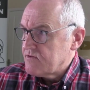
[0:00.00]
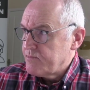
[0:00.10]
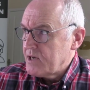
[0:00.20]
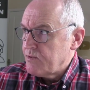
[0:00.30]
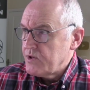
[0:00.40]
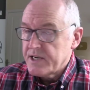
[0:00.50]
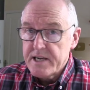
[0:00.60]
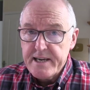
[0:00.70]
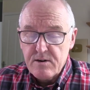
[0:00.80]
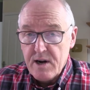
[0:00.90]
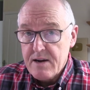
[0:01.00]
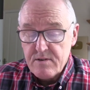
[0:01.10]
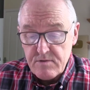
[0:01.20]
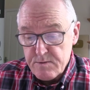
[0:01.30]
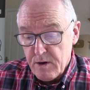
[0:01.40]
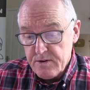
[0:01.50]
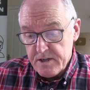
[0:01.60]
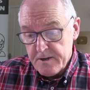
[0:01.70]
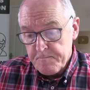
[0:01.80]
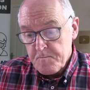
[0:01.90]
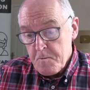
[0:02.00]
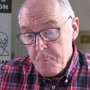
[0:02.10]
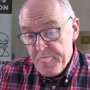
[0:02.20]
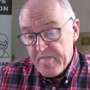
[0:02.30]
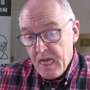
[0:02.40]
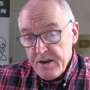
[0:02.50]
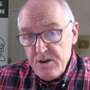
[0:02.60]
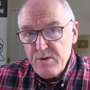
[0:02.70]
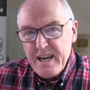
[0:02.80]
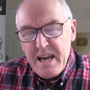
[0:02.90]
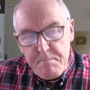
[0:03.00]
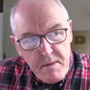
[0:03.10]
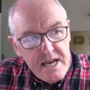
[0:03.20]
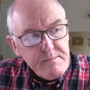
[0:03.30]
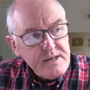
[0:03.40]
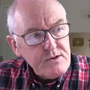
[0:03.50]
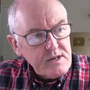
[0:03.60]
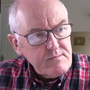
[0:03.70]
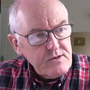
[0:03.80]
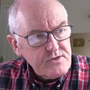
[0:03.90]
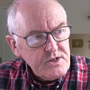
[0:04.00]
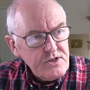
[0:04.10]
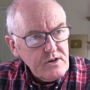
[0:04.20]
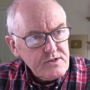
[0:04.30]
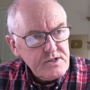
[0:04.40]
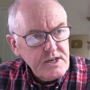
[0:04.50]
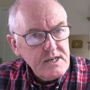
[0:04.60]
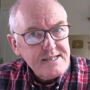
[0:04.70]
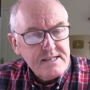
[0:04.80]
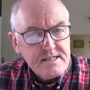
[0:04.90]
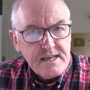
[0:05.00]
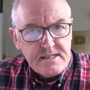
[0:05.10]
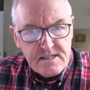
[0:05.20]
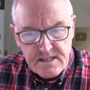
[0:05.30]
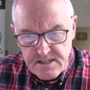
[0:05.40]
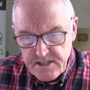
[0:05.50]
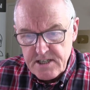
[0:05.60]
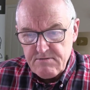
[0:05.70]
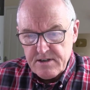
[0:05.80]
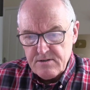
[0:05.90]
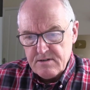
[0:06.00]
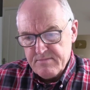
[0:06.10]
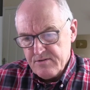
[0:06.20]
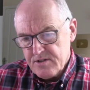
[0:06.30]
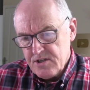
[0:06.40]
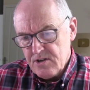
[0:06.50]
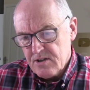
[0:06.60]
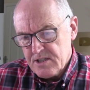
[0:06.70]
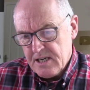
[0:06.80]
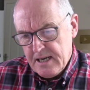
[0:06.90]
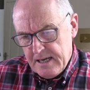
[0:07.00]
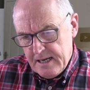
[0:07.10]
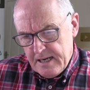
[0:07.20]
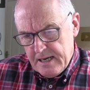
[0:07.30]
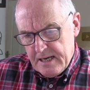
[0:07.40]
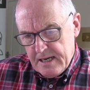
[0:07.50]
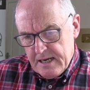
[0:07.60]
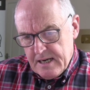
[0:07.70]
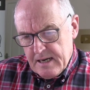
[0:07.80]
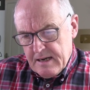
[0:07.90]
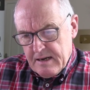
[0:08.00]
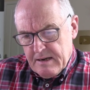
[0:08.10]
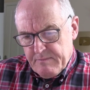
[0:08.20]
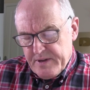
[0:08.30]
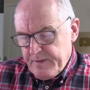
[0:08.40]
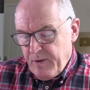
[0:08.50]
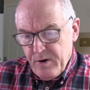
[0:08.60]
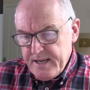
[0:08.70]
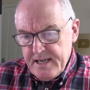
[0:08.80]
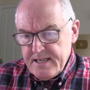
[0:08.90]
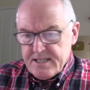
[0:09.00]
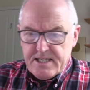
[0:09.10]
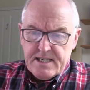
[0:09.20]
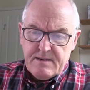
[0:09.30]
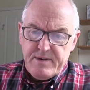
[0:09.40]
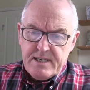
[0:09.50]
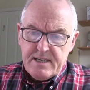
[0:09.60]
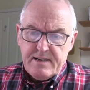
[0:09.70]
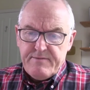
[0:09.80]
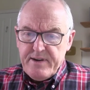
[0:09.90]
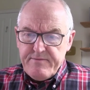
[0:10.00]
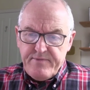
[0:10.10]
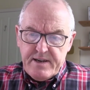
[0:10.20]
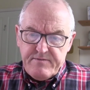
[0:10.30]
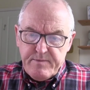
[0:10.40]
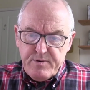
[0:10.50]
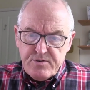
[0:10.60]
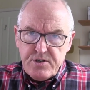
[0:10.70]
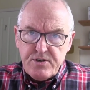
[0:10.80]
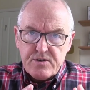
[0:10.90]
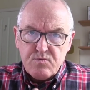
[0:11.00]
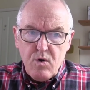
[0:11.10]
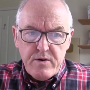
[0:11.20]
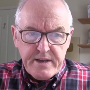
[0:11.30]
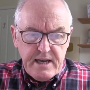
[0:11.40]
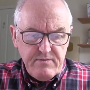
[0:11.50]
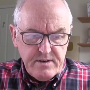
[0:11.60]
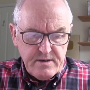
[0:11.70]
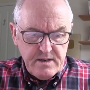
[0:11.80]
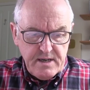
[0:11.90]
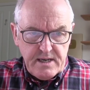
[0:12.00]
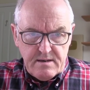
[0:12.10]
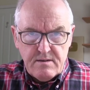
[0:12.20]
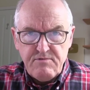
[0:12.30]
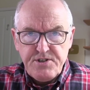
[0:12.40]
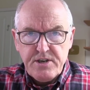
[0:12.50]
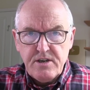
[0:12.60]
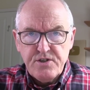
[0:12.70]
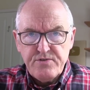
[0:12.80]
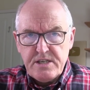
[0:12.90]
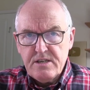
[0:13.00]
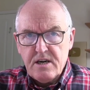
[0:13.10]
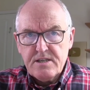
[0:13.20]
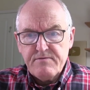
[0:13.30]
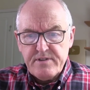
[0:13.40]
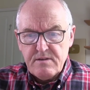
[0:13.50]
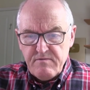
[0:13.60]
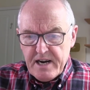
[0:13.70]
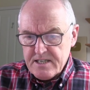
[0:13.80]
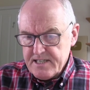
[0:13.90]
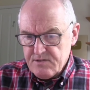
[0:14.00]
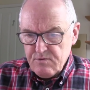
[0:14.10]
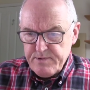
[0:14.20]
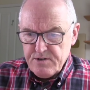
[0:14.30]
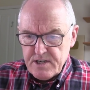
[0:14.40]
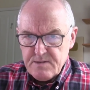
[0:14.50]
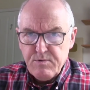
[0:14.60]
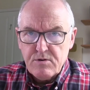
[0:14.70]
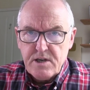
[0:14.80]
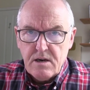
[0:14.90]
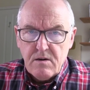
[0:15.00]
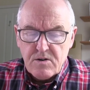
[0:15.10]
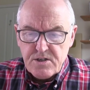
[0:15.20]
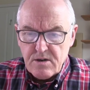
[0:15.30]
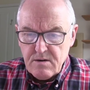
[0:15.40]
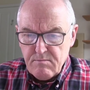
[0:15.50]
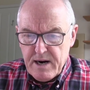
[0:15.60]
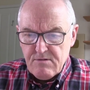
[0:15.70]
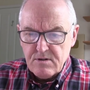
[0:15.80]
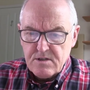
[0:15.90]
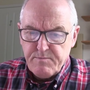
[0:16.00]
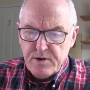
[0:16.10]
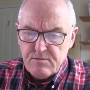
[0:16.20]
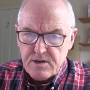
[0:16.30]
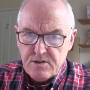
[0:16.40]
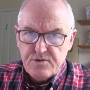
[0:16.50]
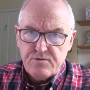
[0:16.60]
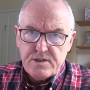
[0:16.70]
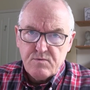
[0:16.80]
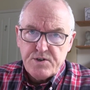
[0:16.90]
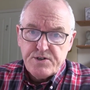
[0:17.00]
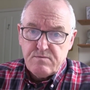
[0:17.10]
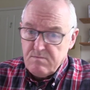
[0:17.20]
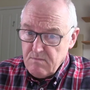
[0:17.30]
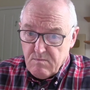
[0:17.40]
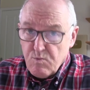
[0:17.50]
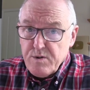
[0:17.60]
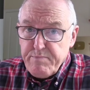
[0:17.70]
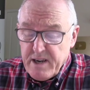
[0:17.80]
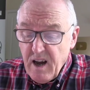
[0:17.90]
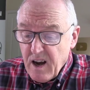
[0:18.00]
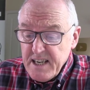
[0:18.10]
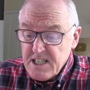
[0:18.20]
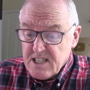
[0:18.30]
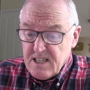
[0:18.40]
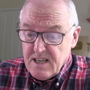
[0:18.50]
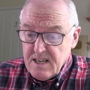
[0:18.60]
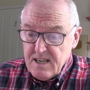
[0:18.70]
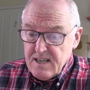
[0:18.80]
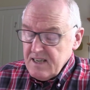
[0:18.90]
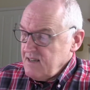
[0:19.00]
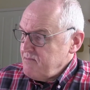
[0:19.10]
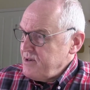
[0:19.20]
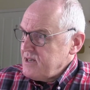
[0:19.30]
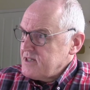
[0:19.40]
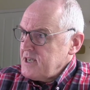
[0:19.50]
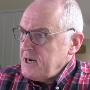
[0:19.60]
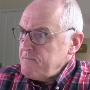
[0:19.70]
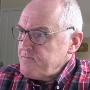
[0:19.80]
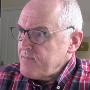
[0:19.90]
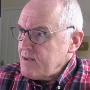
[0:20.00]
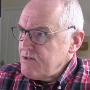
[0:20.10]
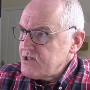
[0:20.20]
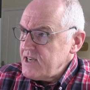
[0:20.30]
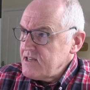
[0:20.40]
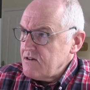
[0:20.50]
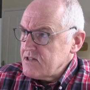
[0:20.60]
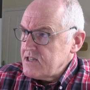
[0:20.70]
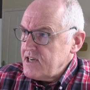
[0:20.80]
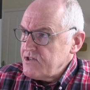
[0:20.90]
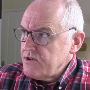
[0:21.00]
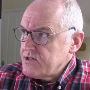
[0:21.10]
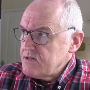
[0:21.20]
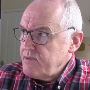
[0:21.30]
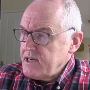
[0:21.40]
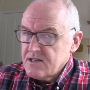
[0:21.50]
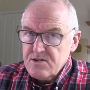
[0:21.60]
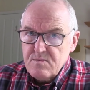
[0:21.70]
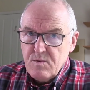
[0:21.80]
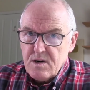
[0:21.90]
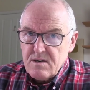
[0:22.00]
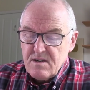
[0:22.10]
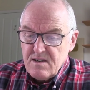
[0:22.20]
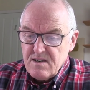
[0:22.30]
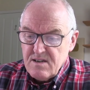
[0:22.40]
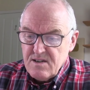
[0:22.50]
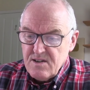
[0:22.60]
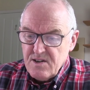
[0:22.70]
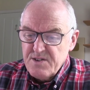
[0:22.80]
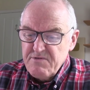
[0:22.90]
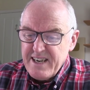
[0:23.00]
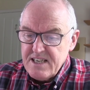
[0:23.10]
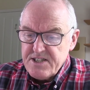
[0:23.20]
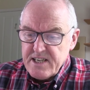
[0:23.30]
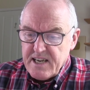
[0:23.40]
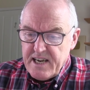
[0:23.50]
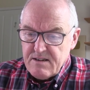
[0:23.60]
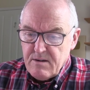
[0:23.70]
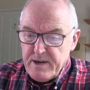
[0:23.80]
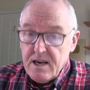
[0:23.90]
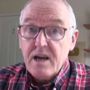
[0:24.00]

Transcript: for people that need it or haven't responded. UK may be doing booster shots. The United States is considering doing booster shots. But the point is, I mean, if the booster shots weren't given in richer countries, it's not as if the vaccines would be transported lock, stock and barrel to poorer countries, which would be nice. But I must say Dr. Tedros is being somewhat unrealistic here. I mean,